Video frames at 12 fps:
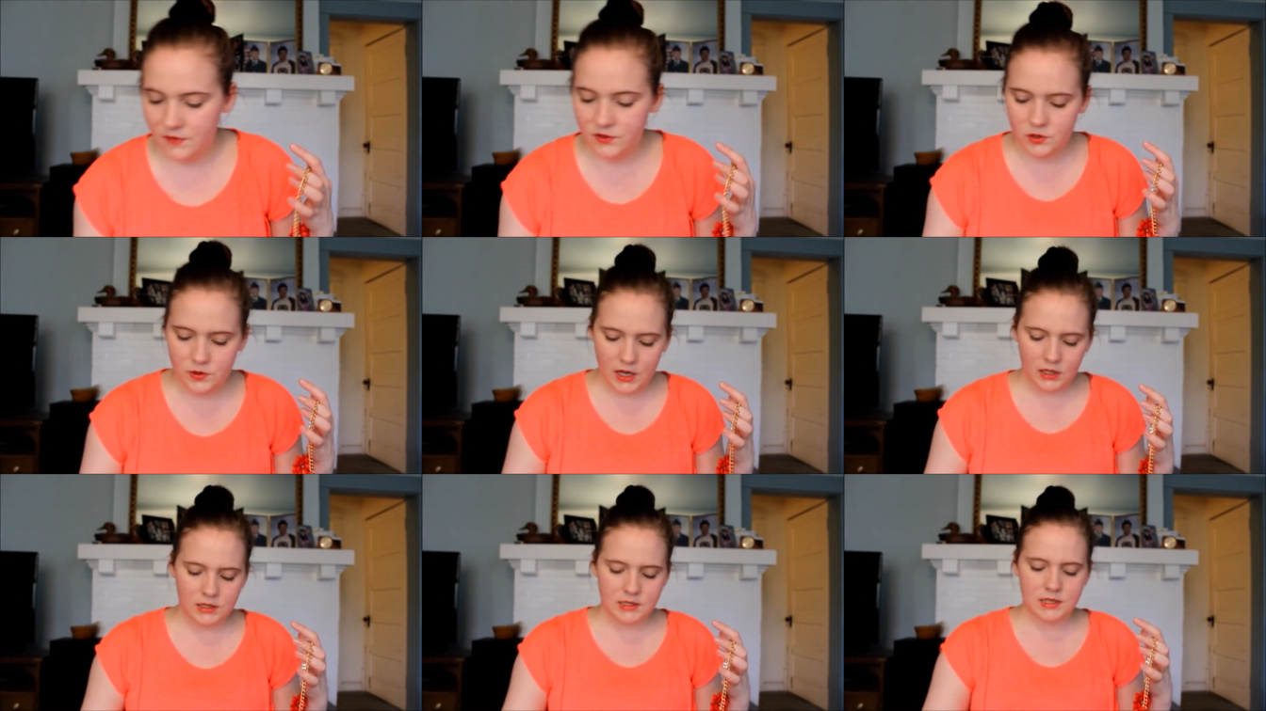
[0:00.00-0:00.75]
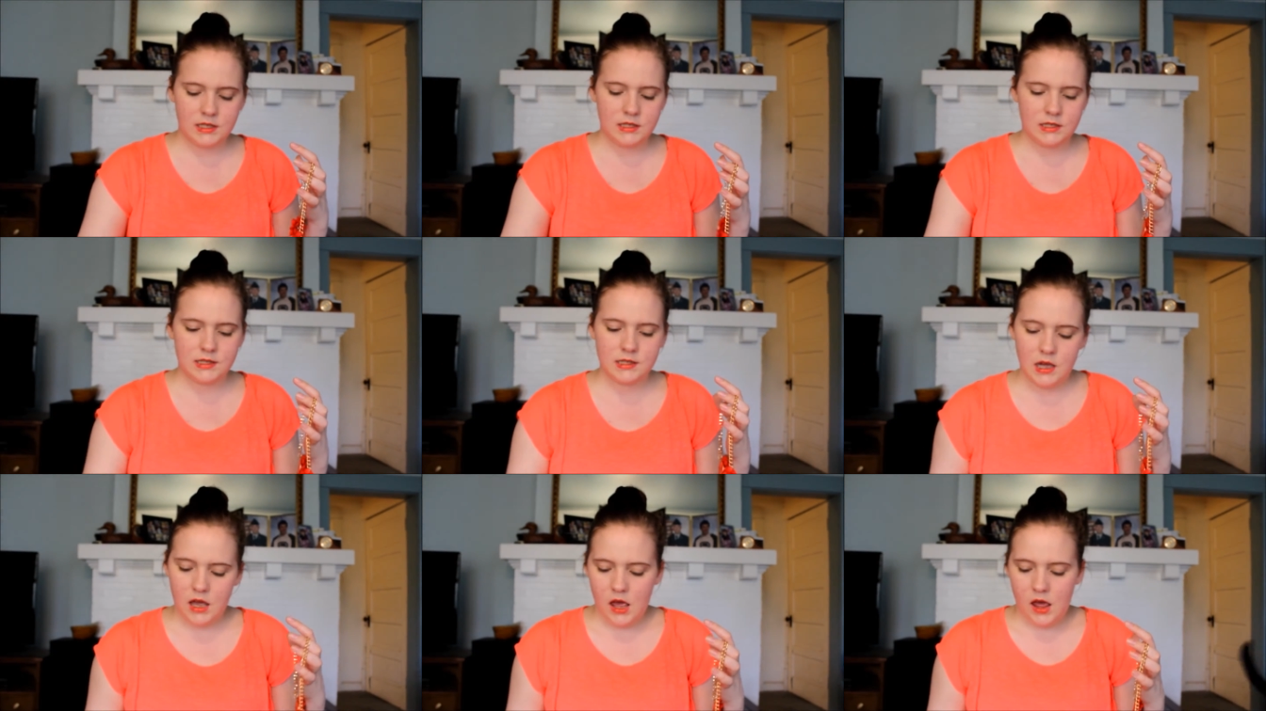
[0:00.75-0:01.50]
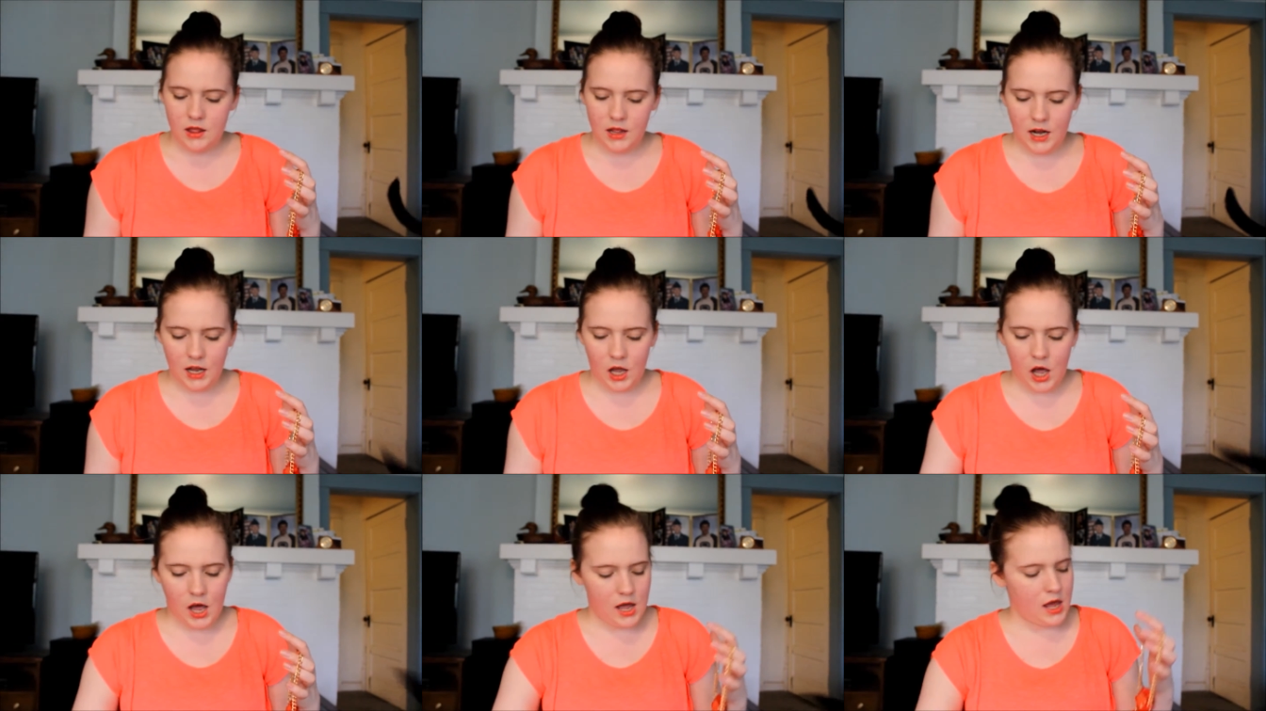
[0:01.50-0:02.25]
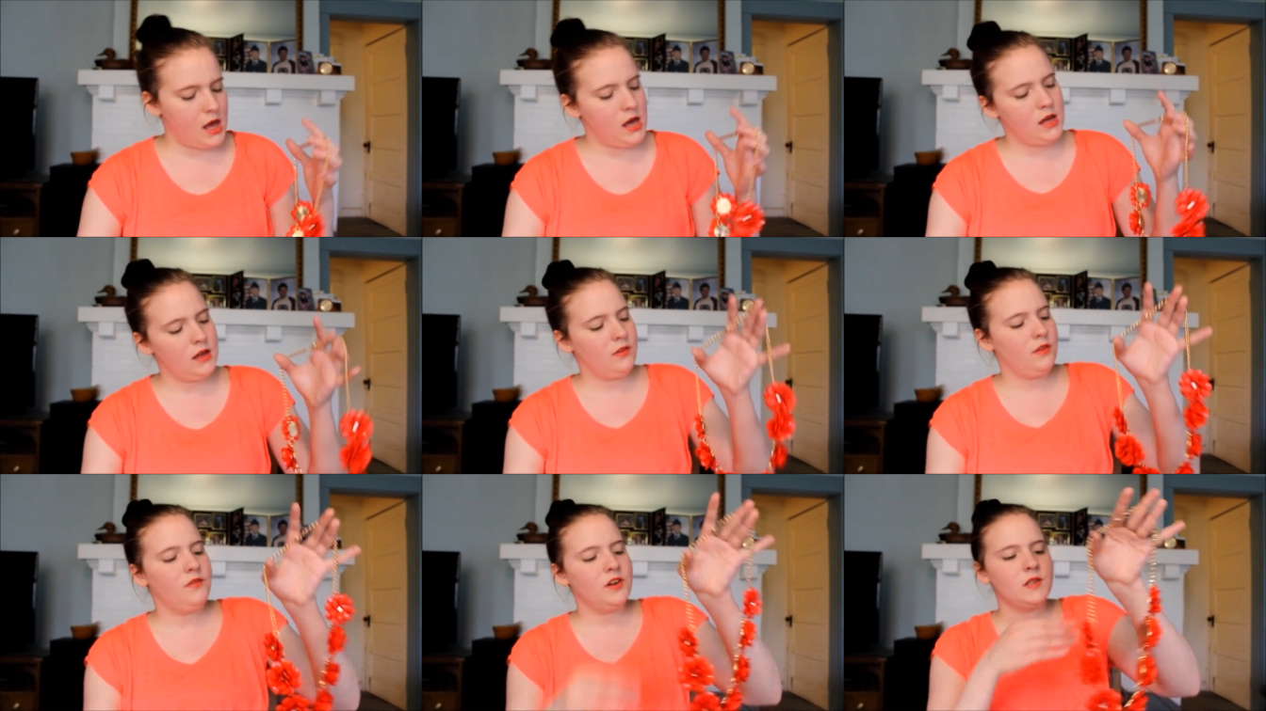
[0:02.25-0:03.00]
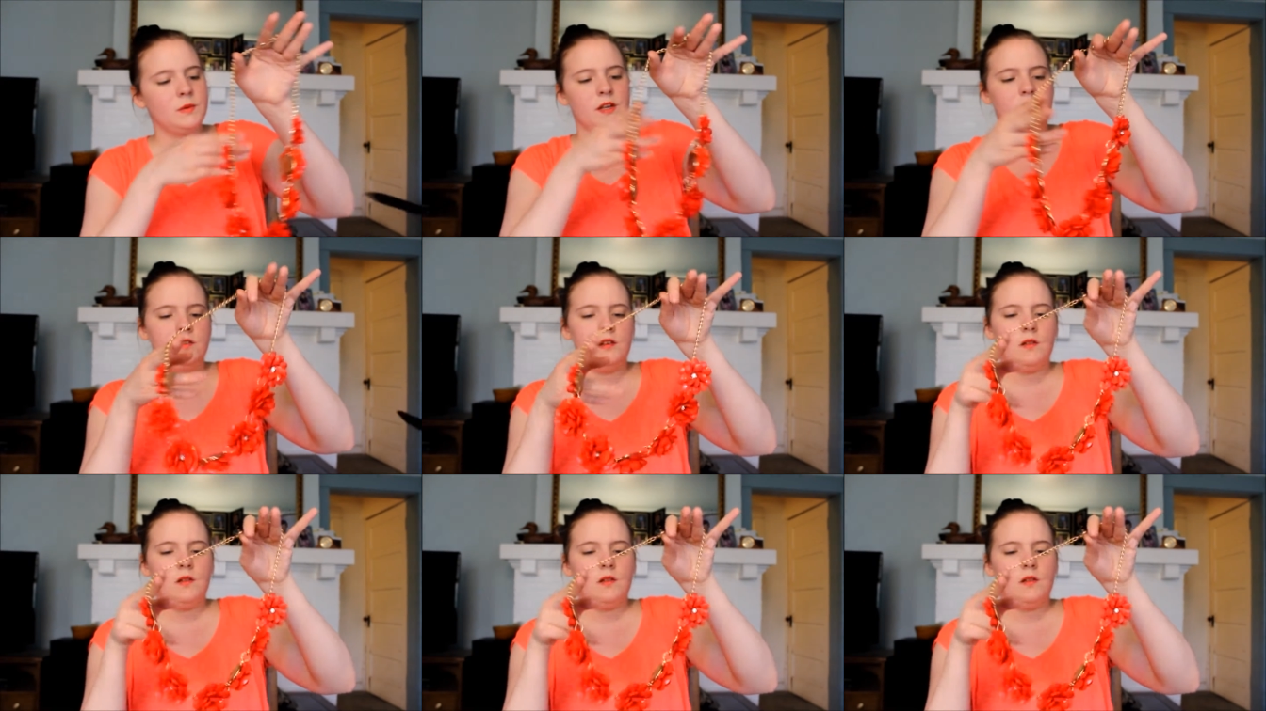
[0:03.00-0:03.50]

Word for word: have two necklaces that I got. The first one.